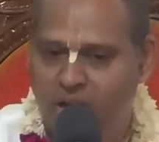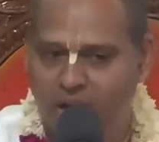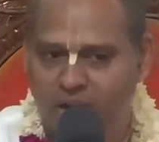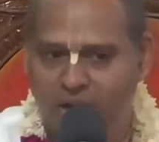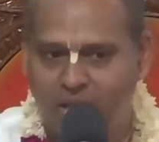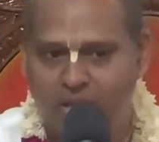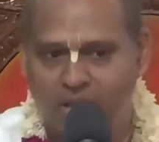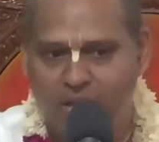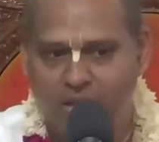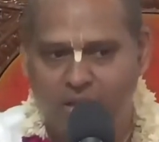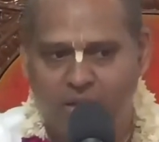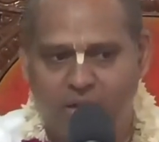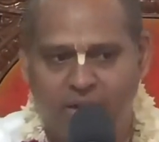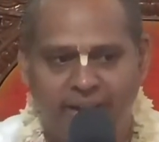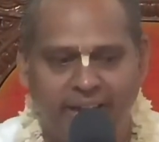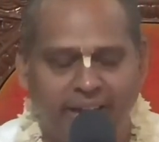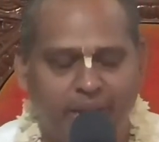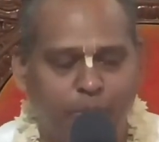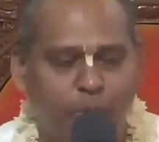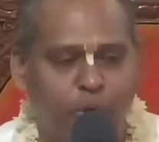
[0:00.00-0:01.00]
cut the
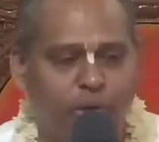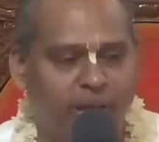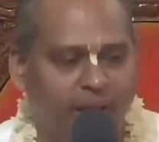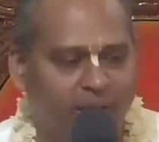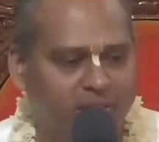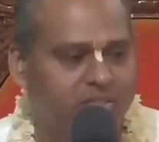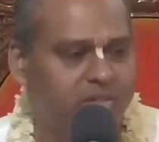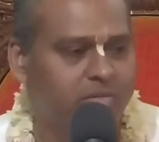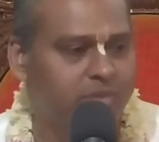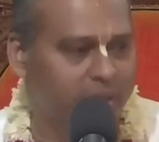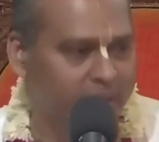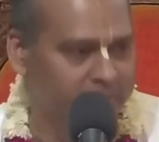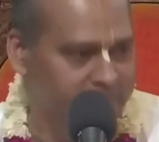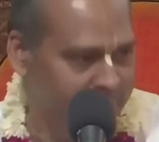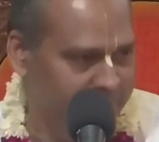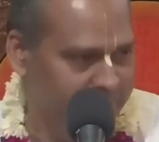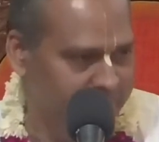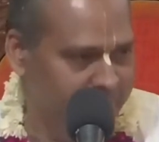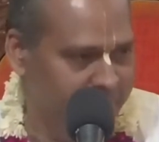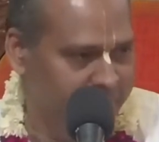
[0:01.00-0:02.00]
demoniac
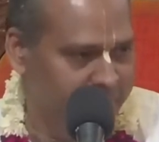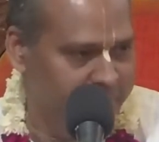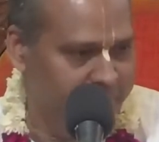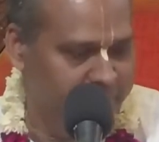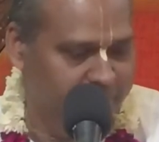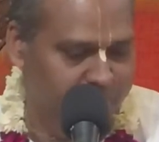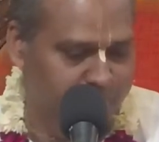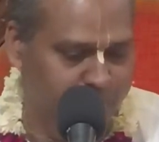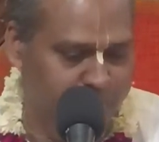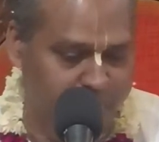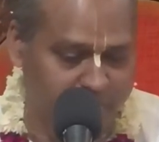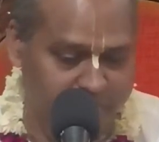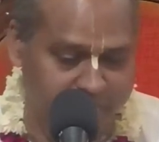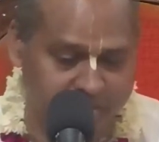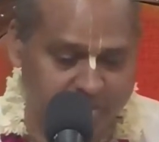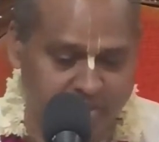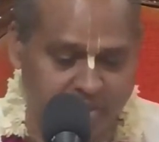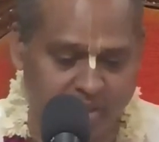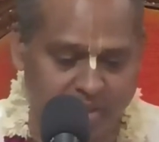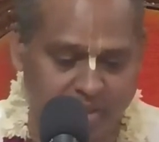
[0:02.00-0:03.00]
civilization. So this
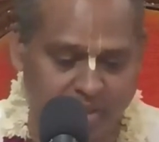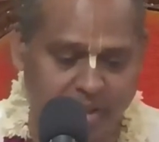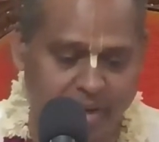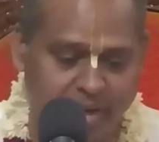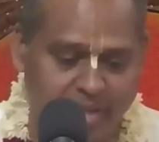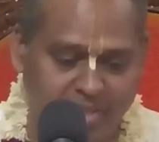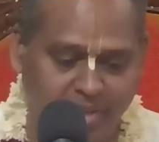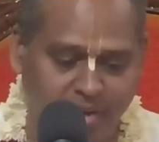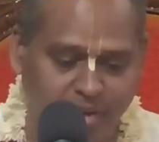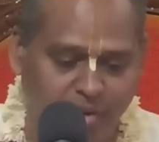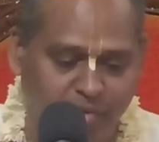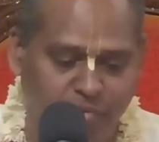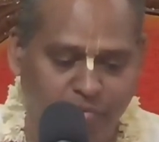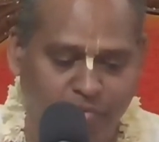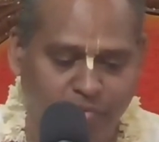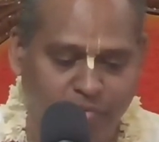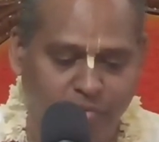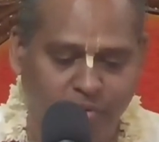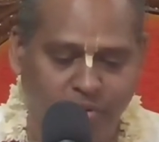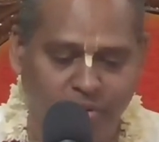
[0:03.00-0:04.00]
is the narration
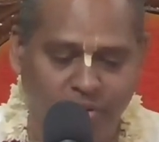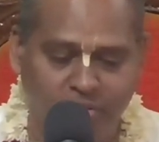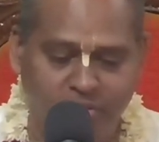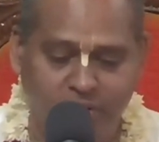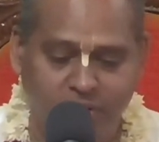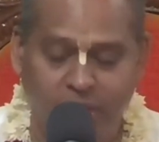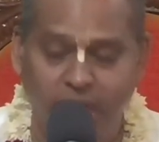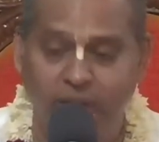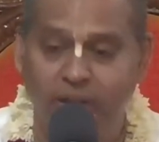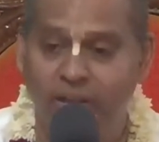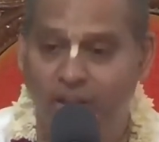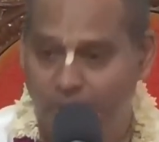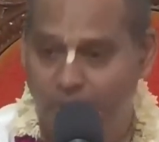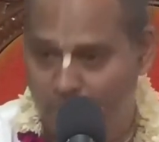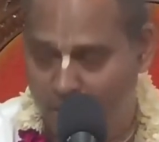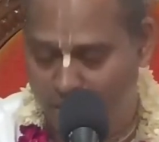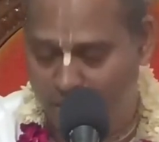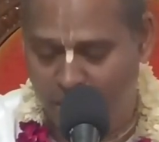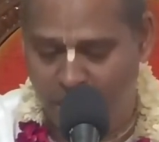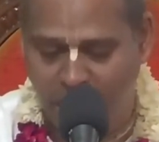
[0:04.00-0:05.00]
of
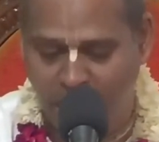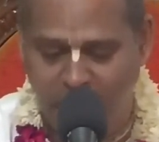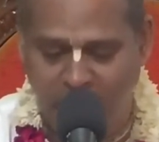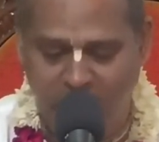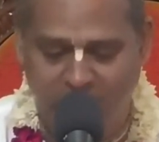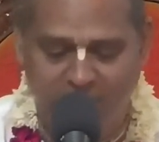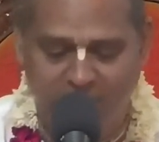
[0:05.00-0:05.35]
Shandainamarka.